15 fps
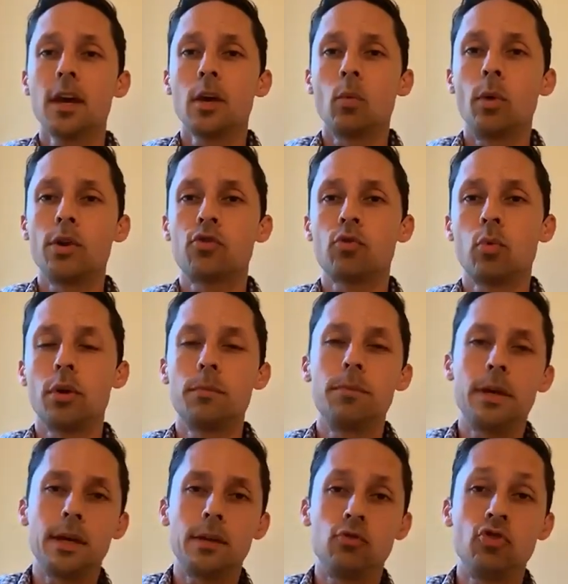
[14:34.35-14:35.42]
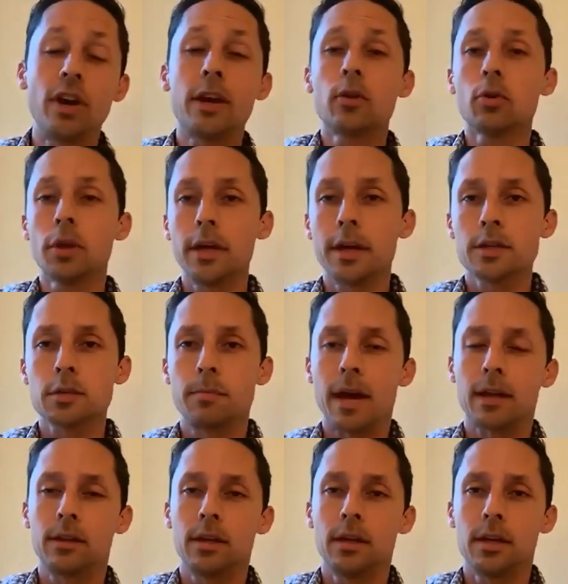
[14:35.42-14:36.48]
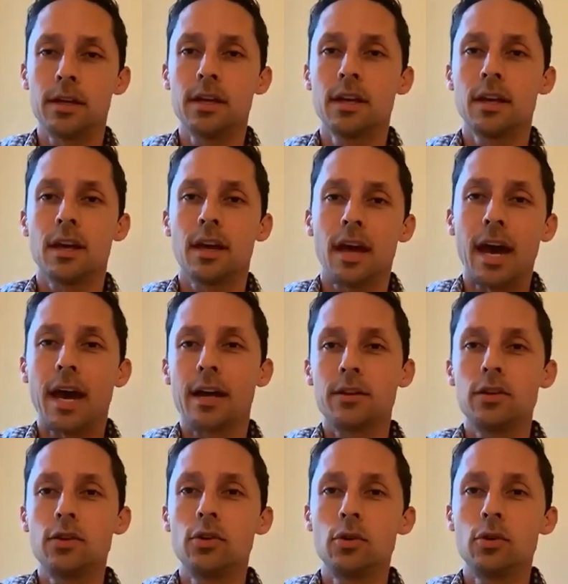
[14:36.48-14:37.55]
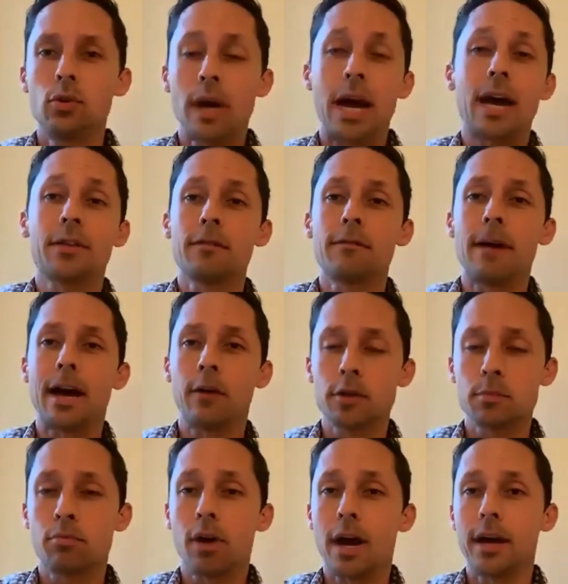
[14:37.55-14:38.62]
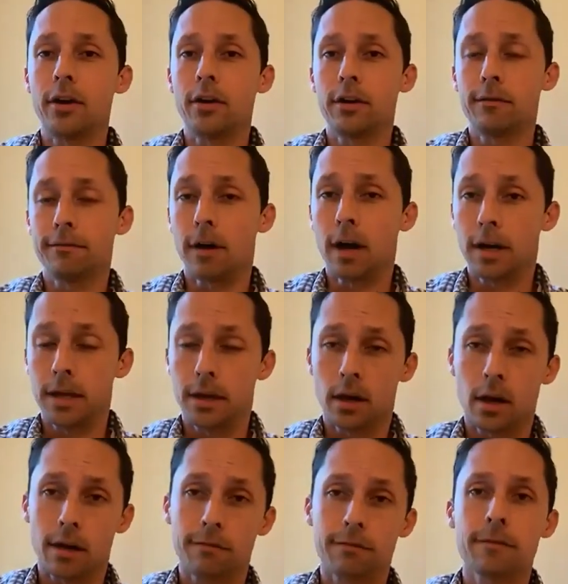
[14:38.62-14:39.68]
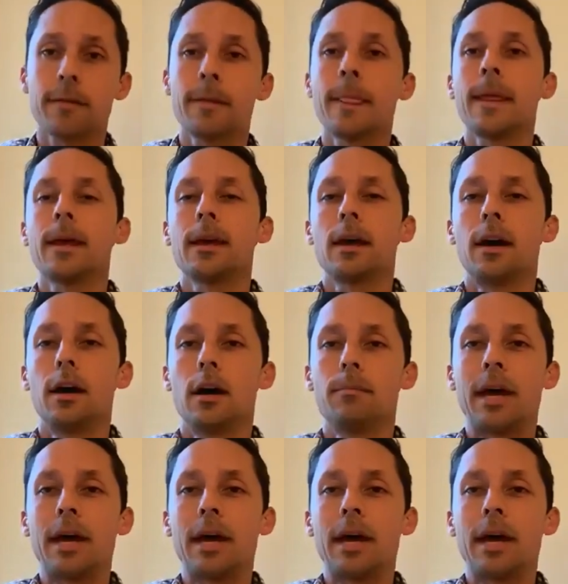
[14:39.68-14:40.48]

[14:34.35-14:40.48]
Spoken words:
which would be generally expected had you had the virus prior and fought it off.